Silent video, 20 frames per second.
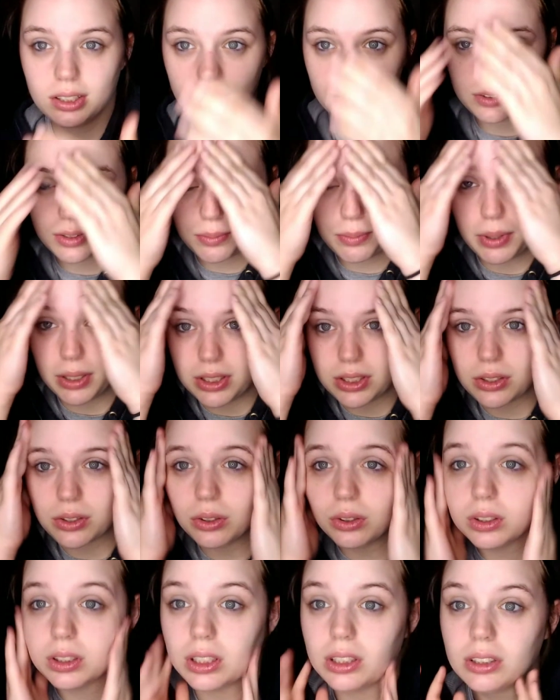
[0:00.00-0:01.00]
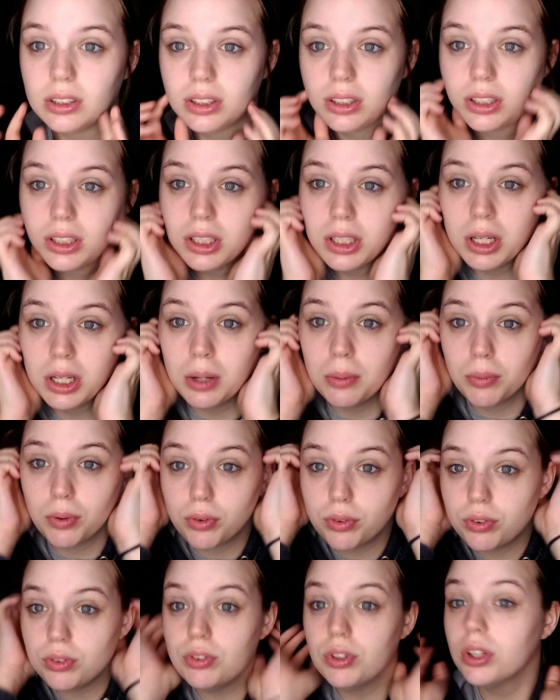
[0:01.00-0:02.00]
lives in Pensacola, but
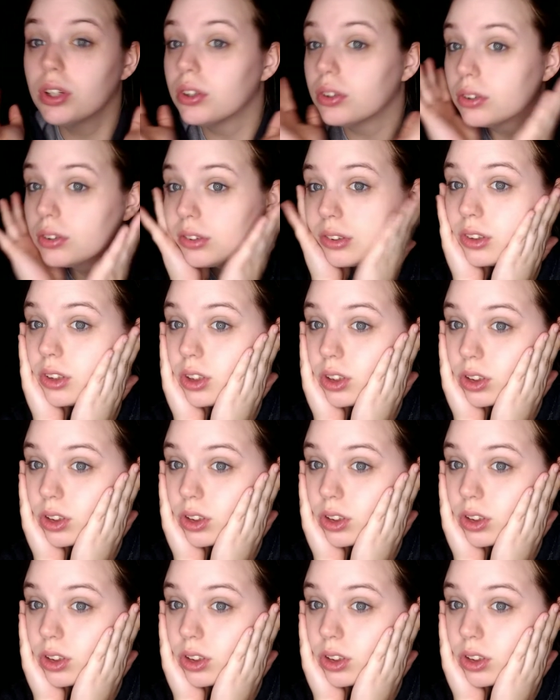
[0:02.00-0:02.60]
if you do